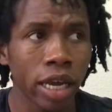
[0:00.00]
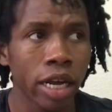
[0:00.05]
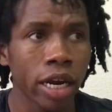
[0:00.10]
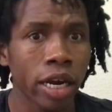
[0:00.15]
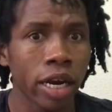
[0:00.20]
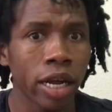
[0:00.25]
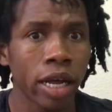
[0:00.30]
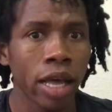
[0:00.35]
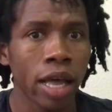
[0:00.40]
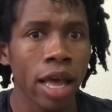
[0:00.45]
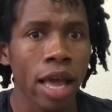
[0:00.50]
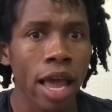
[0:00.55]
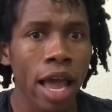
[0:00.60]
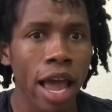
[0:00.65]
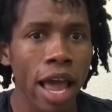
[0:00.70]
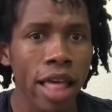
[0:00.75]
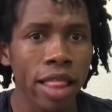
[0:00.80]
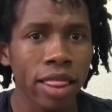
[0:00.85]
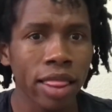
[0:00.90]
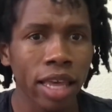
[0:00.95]
here,
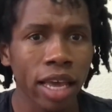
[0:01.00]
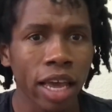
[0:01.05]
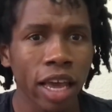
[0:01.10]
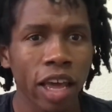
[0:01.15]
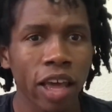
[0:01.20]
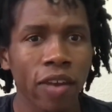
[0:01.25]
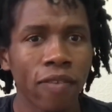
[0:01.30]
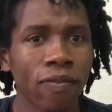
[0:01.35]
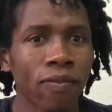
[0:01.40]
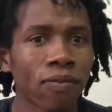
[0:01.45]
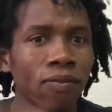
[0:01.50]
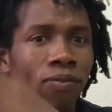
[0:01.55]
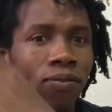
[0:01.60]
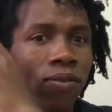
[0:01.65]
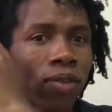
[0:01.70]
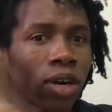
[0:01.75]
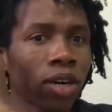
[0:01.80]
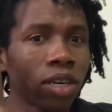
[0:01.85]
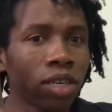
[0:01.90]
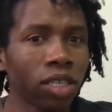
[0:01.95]
and then
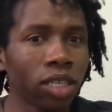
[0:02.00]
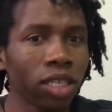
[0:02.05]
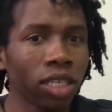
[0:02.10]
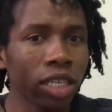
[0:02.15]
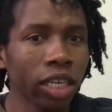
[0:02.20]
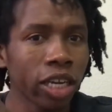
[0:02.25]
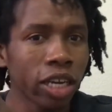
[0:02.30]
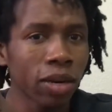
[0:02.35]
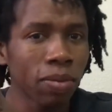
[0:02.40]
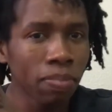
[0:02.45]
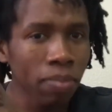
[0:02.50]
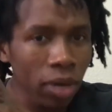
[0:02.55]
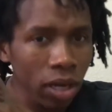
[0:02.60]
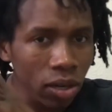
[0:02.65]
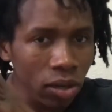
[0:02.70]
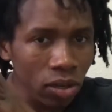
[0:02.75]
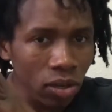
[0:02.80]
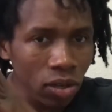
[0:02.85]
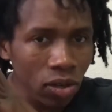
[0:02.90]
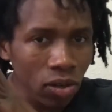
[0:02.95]
first year
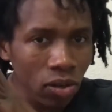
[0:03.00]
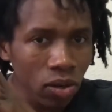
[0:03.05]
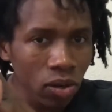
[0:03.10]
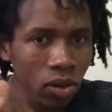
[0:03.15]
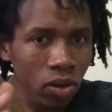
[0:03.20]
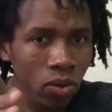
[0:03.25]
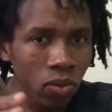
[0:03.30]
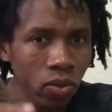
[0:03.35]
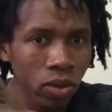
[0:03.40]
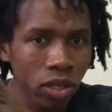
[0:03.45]
middle school,